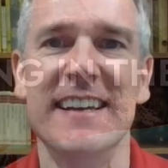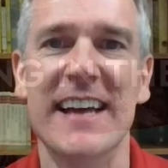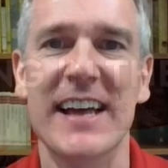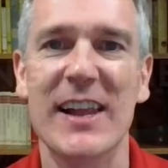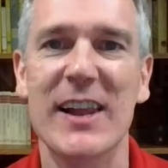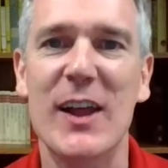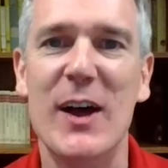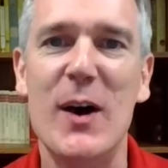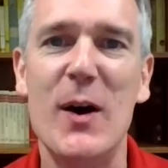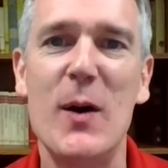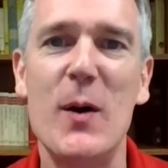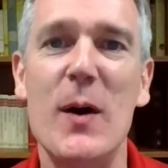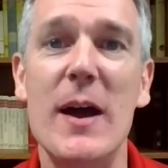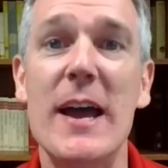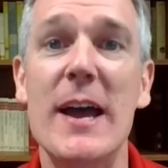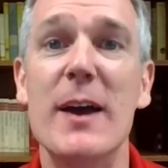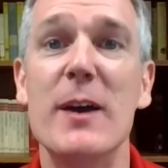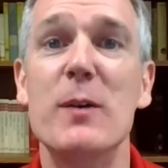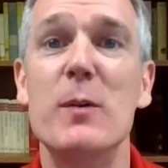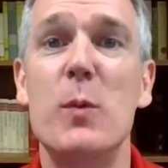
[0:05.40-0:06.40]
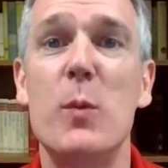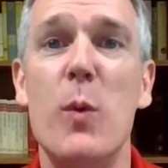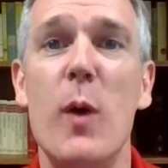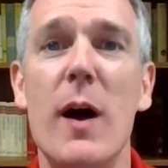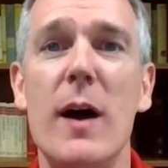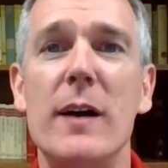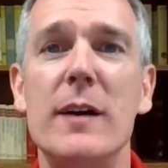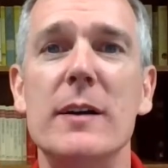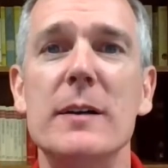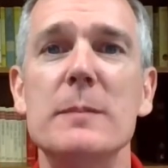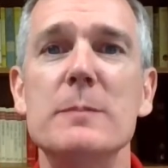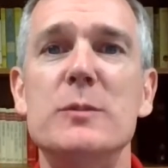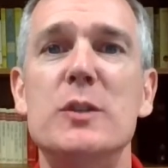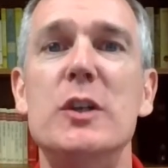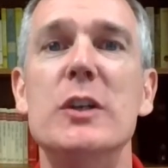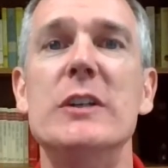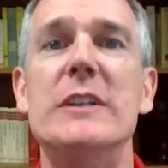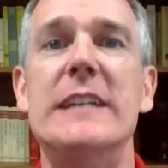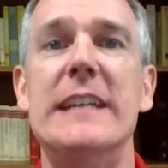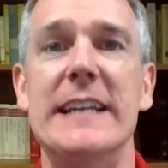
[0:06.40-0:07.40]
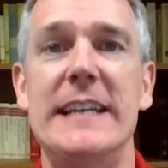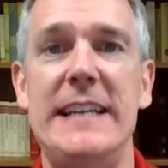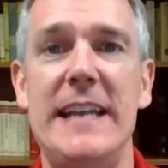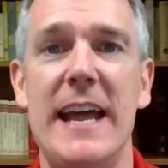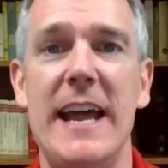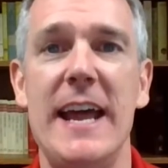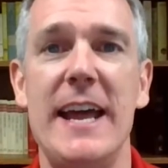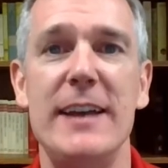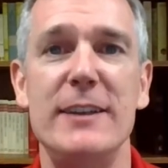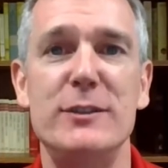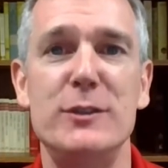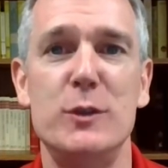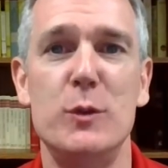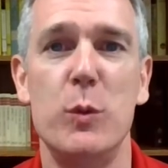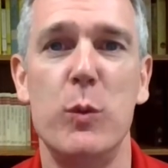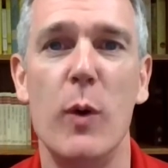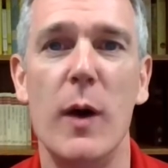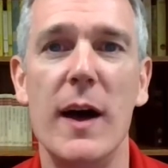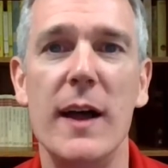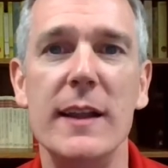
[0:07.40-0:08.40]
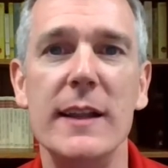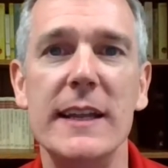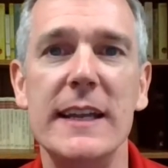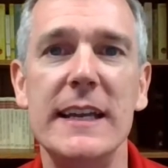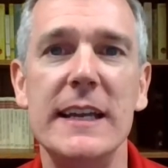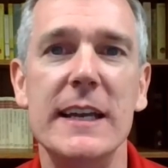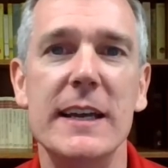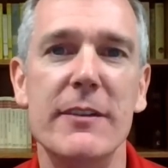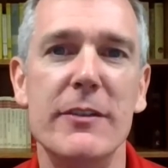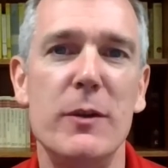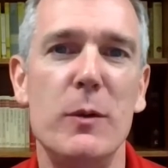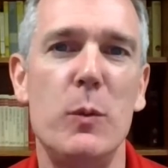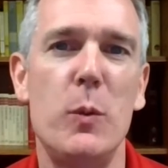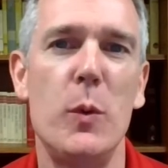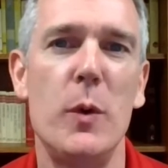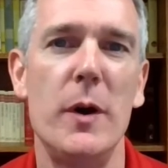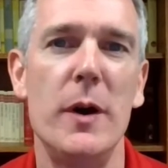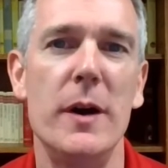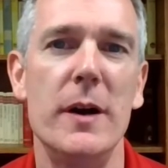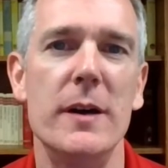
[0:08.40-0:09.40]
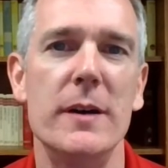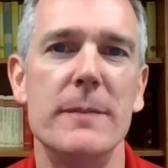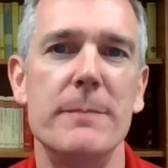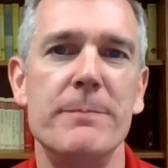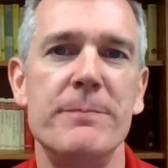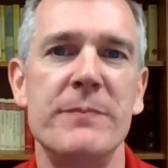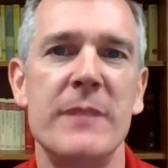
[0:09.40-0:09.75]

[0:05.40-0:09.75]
Hello and welcome to today's Dwelling in the Word.